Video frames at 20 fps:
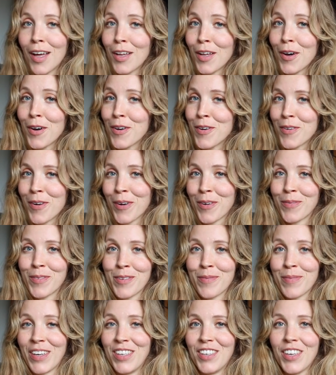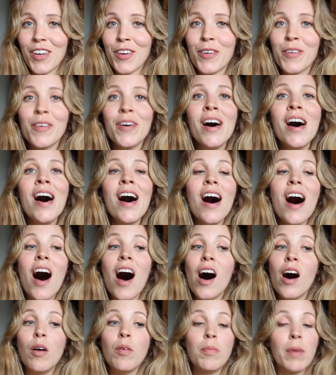welcome to my channel.
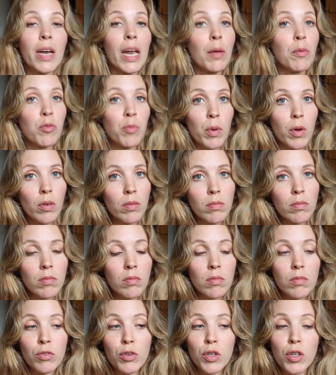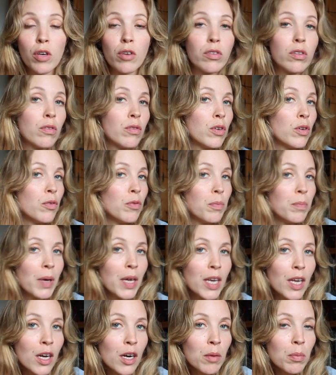My name is Manon. For those of you who've
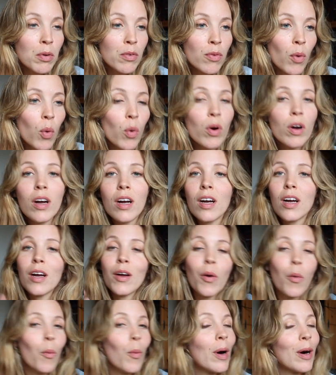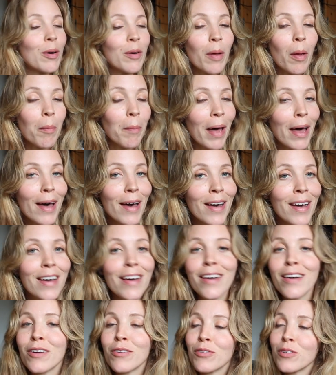been here before, welcome
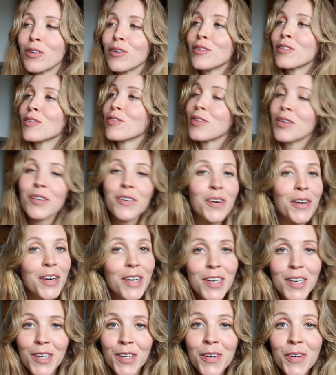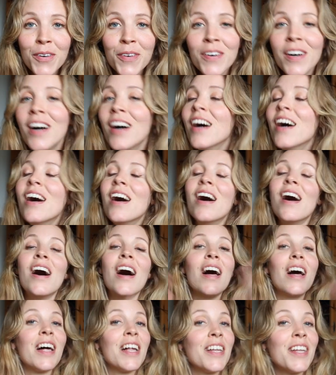back. For those of you who are new,
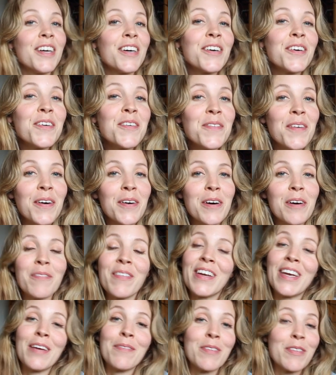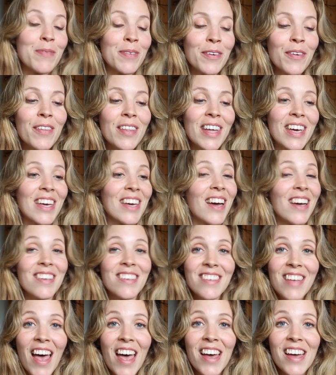hello, welcome. My name is Manon, like I
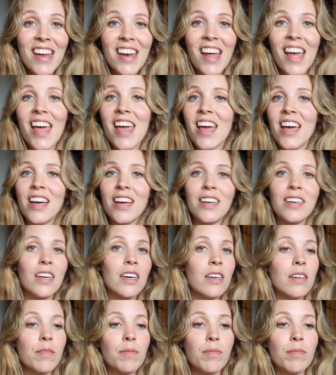said, and